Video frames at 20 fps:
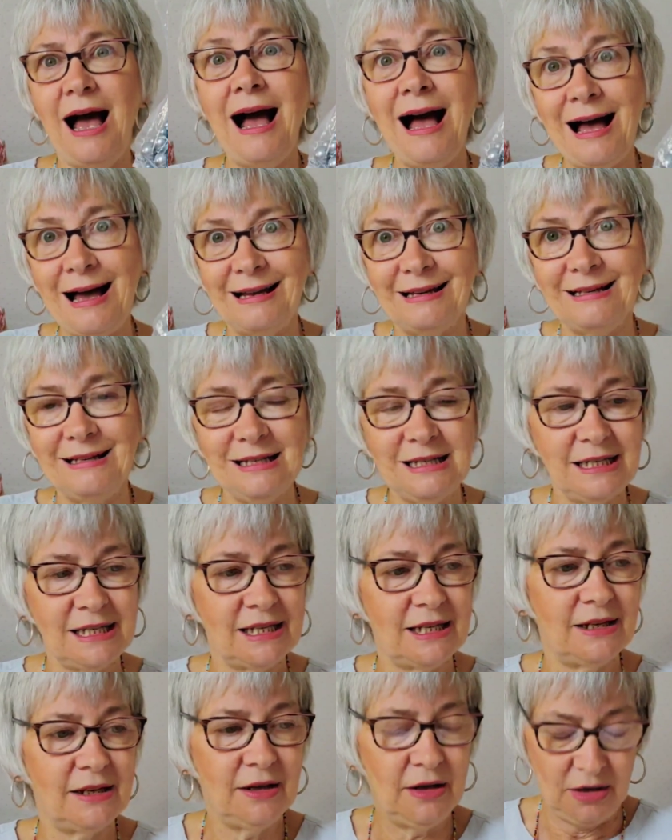
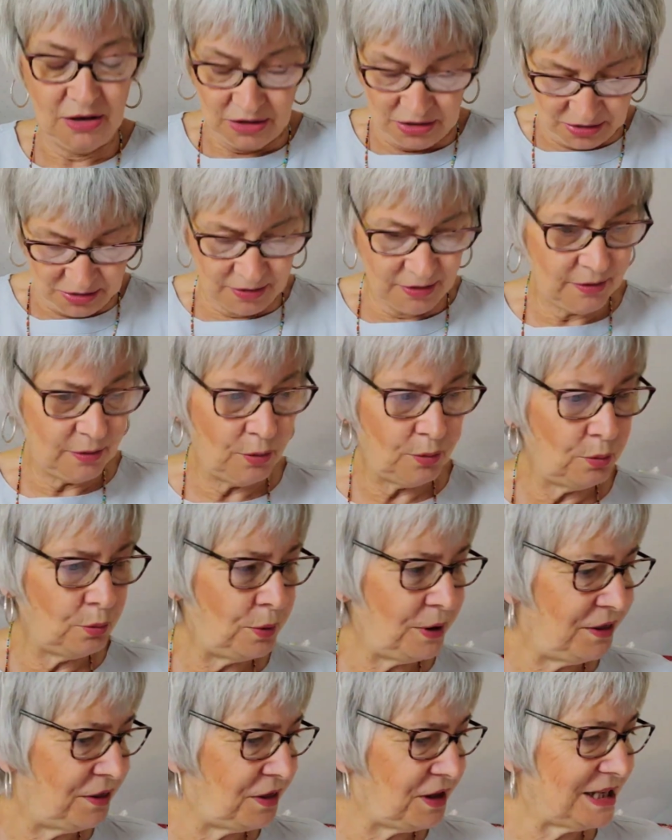and
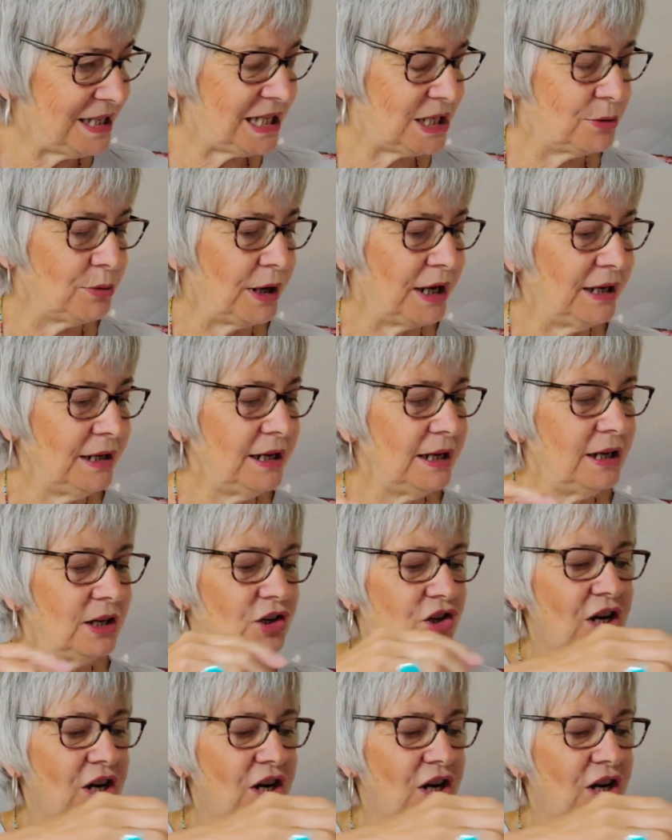with this one,